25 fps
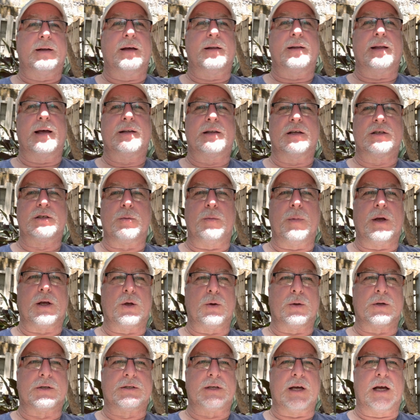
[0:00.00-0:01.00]
That doesn't make you
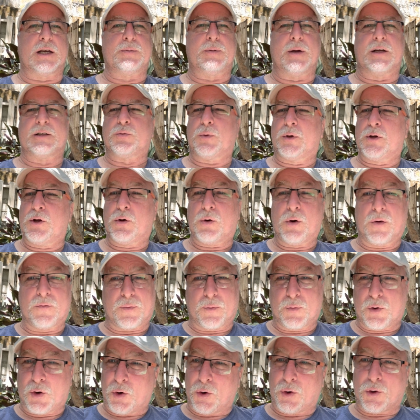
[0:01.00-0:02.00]
a sexpat. It's when you're going
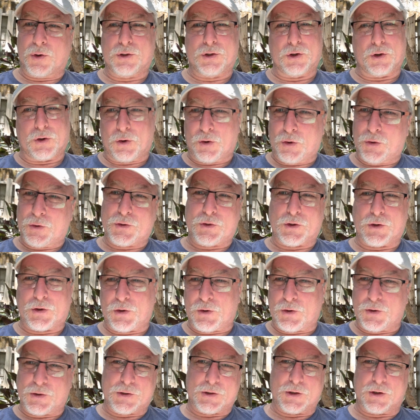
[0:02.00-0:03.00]
from girl to girl to
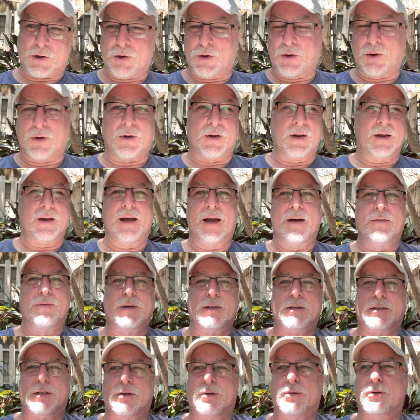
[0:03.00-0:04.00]
girl to girl every
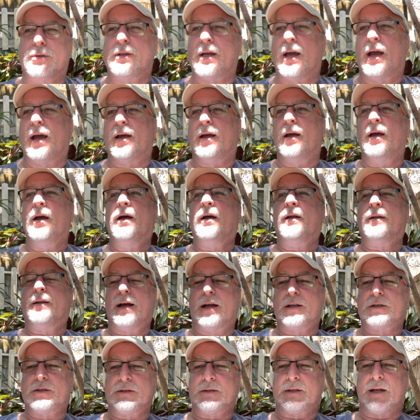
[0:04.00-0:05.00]
single day.
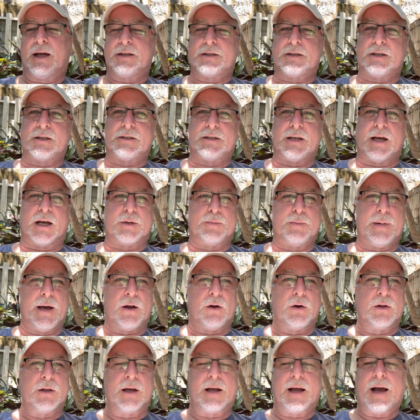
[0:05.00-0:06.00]
That's a sexpat.
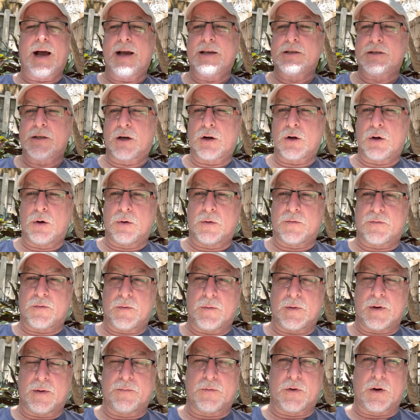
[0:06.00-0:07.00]
Or the guys that are going
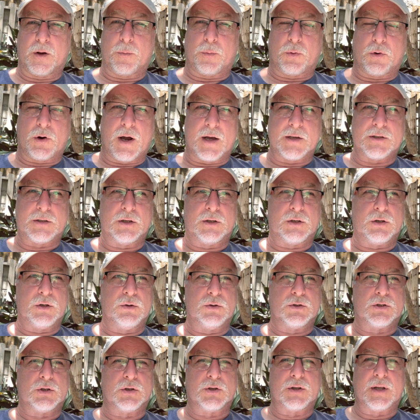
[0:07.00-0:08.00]
for the
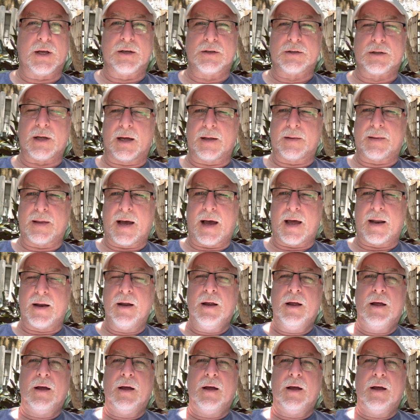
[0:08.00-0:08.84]
prostitutes or things like that.